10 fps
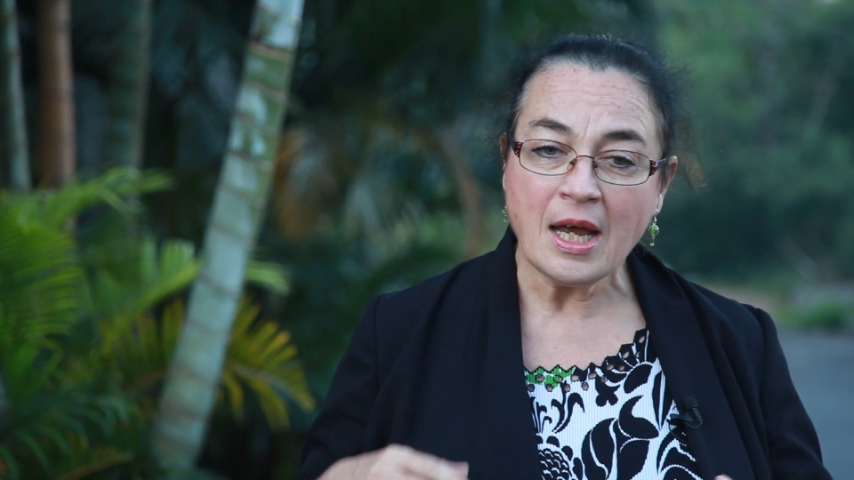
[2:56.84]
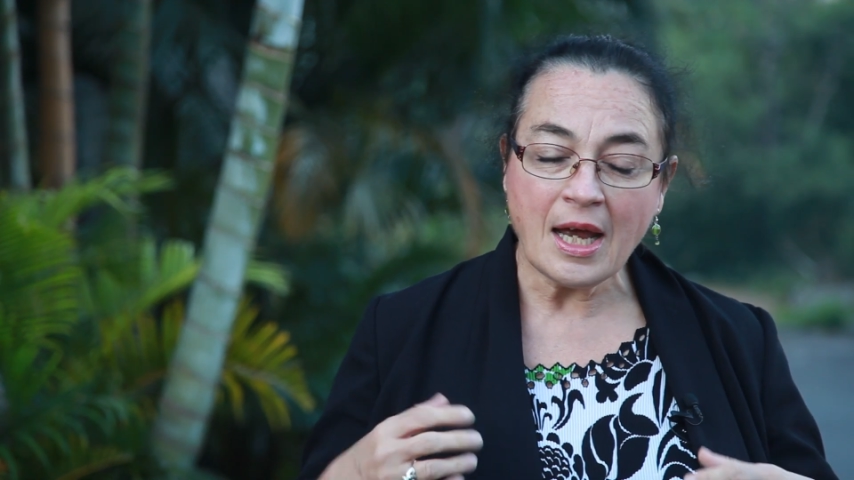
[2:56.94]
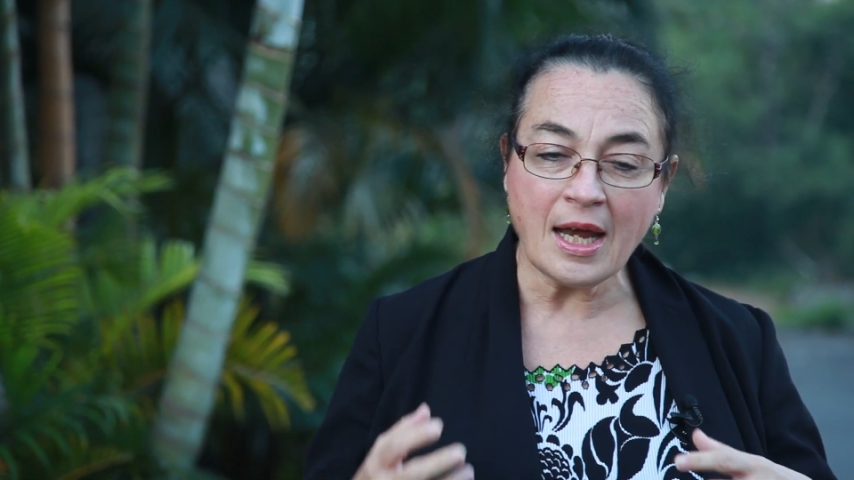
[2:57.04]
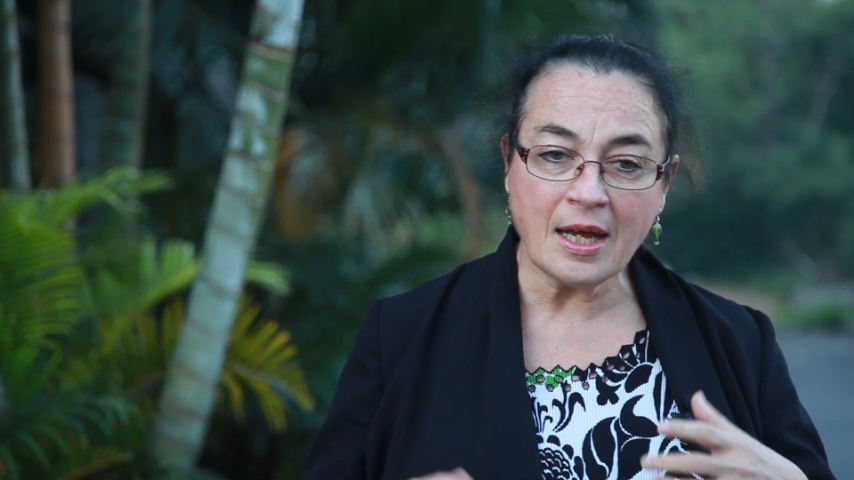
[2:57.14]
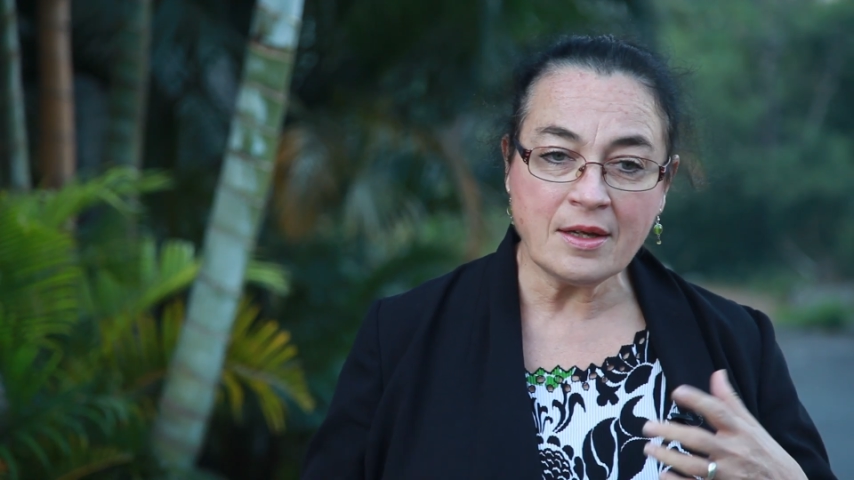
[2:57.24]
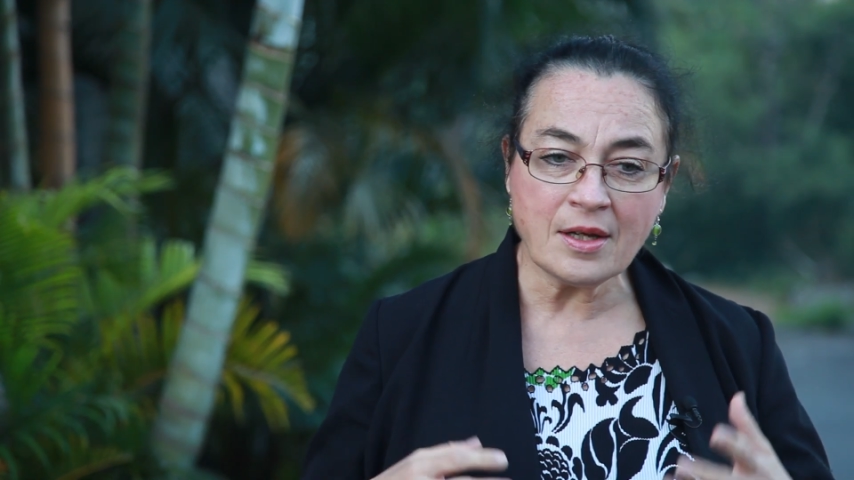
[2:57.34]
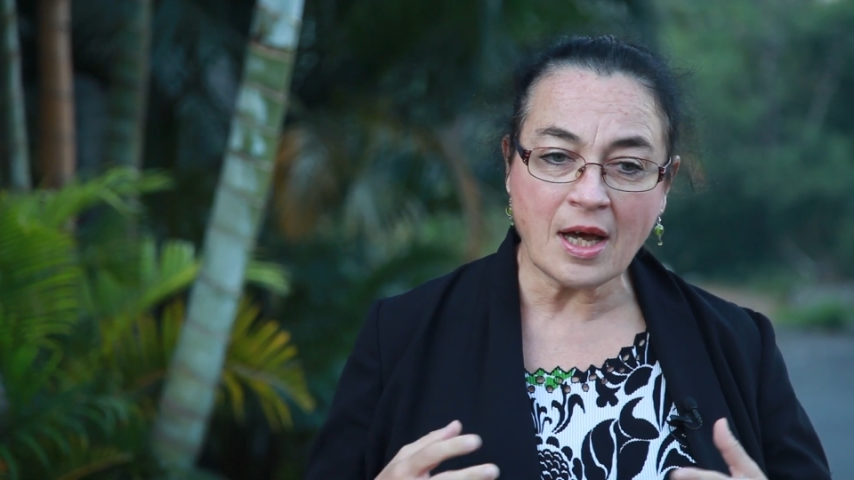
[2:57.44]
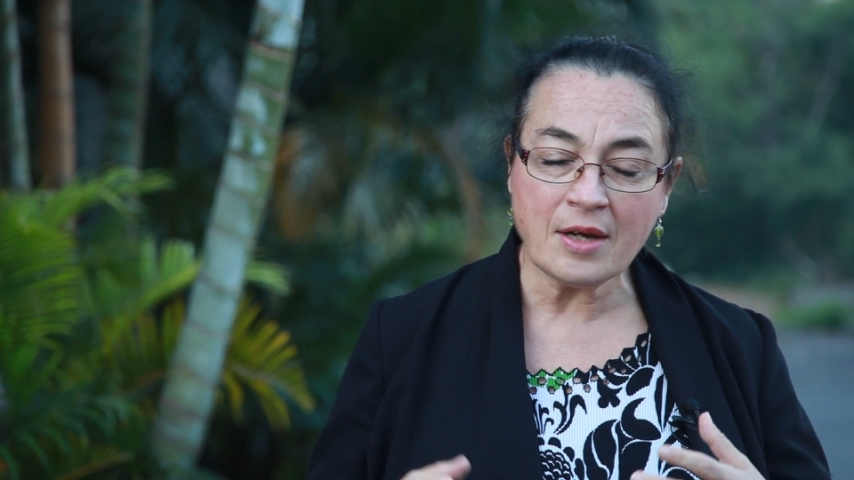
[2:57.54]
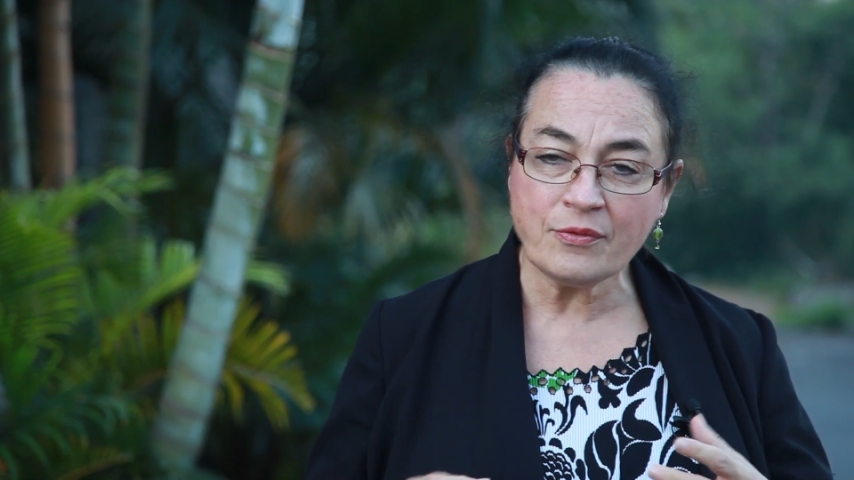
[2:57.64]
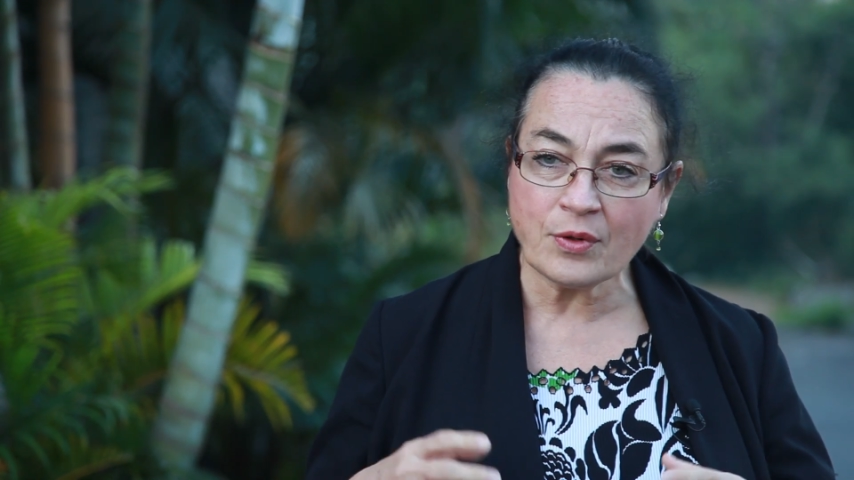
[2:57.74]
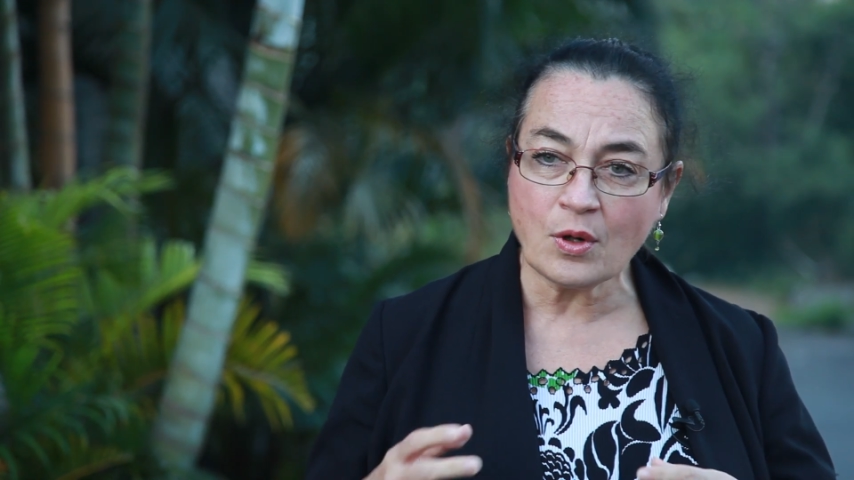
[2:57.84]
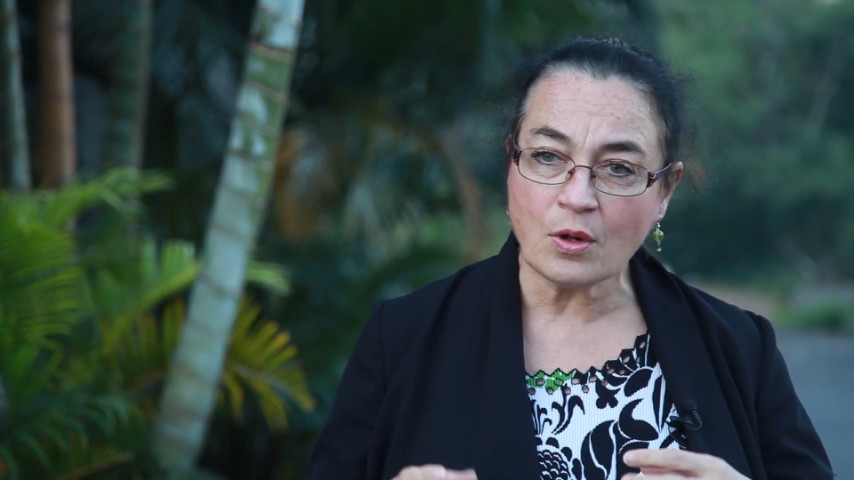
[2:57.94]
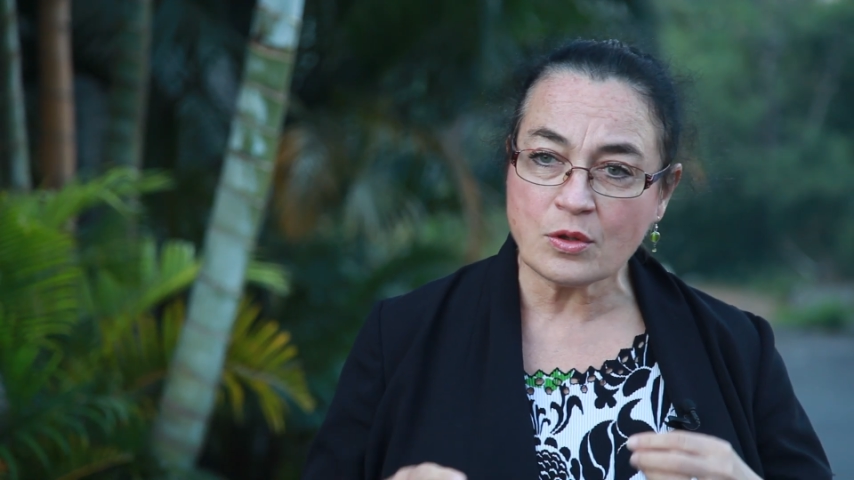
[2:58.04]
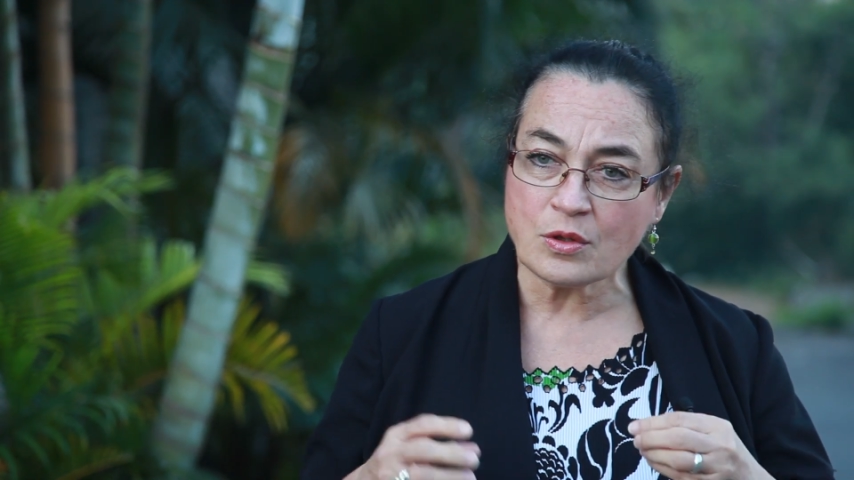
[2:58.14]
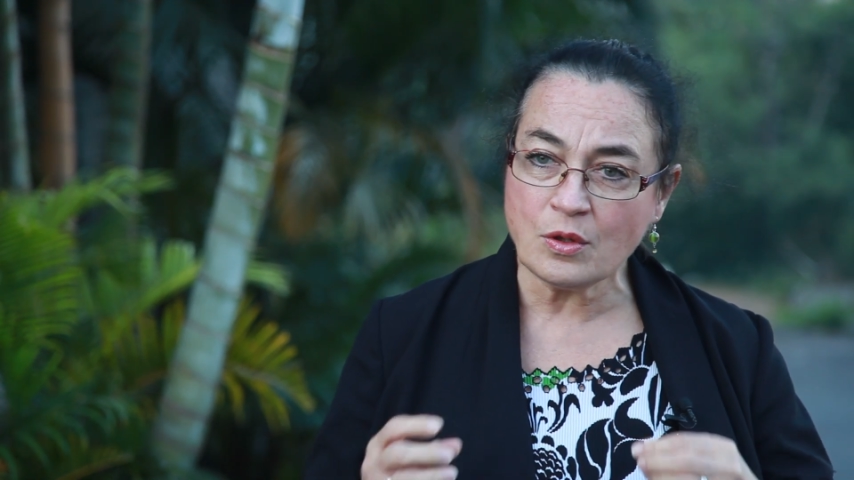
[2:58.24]
and I
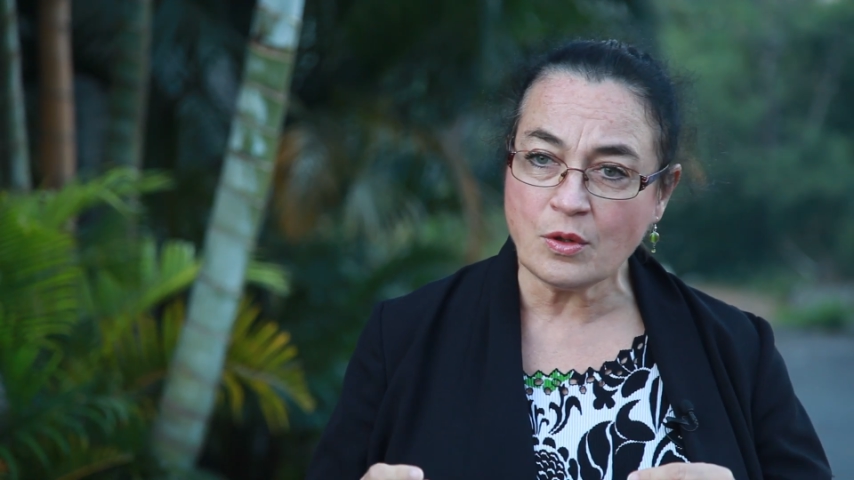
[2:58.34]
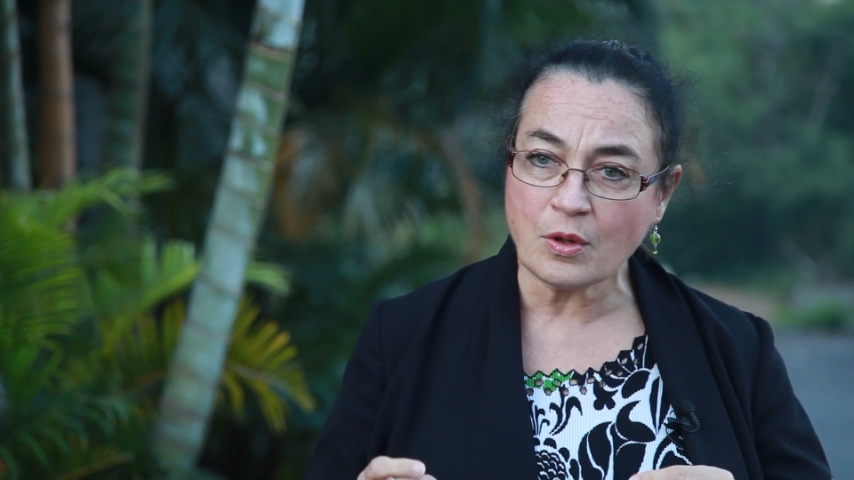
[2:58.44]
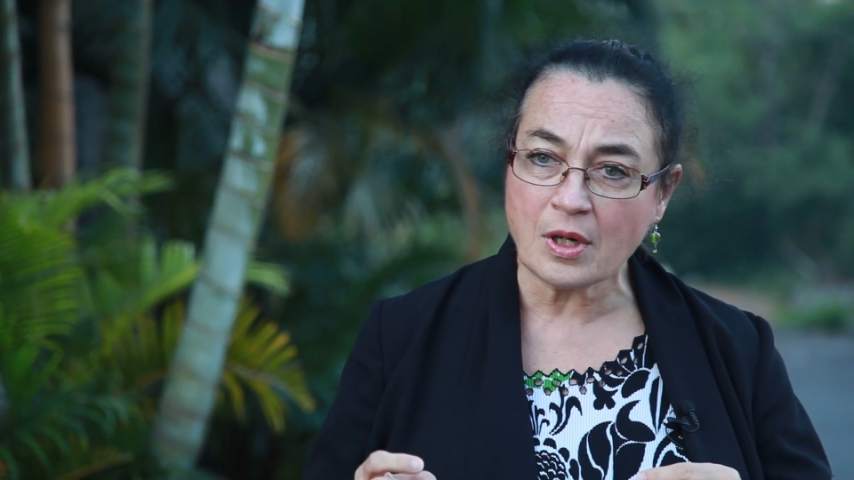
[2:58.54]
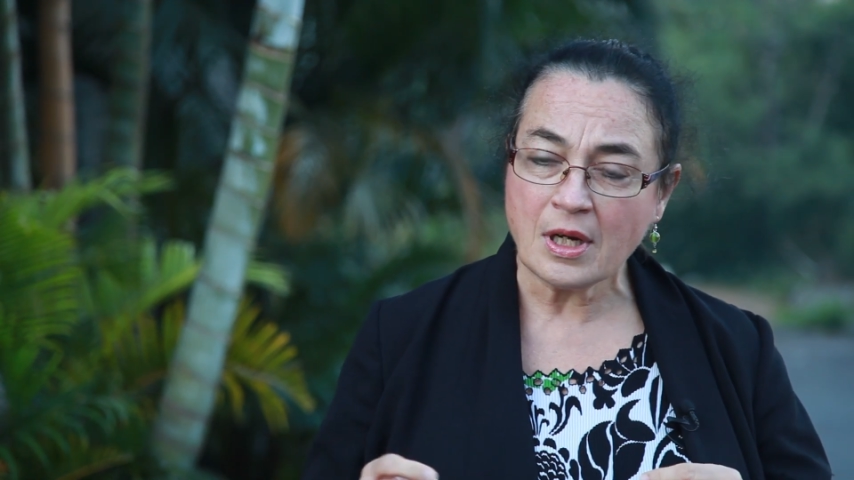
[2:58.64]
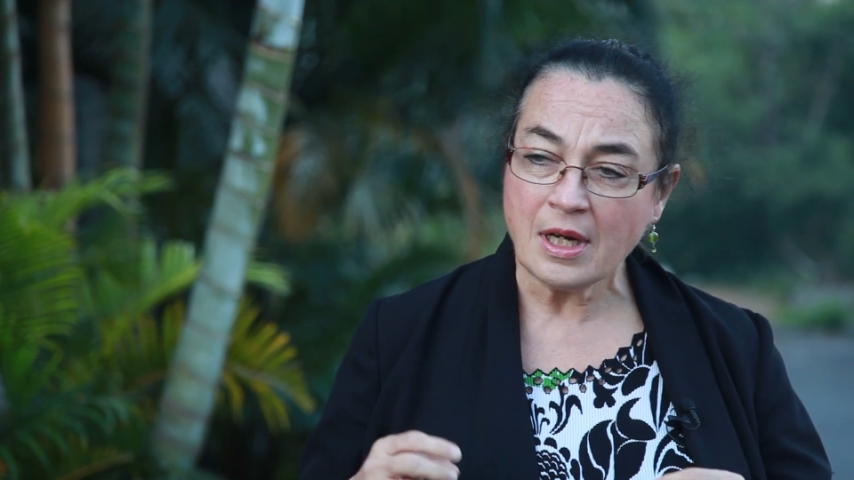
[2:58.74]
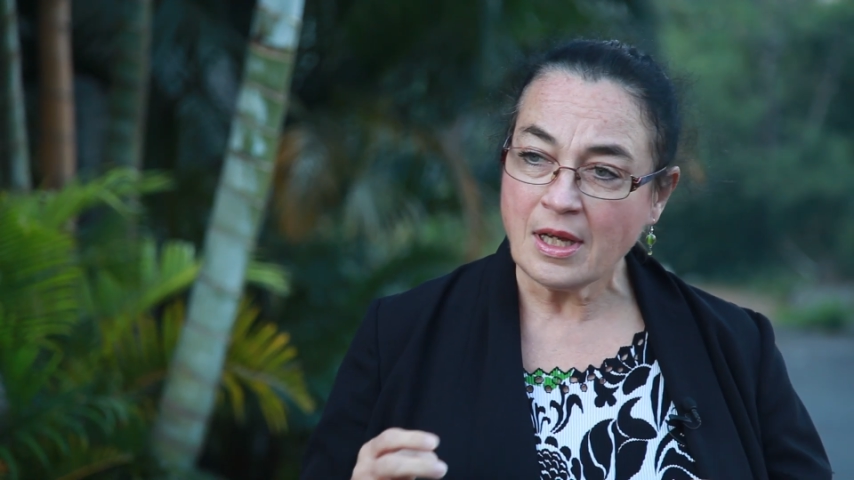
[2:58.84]
forgot to look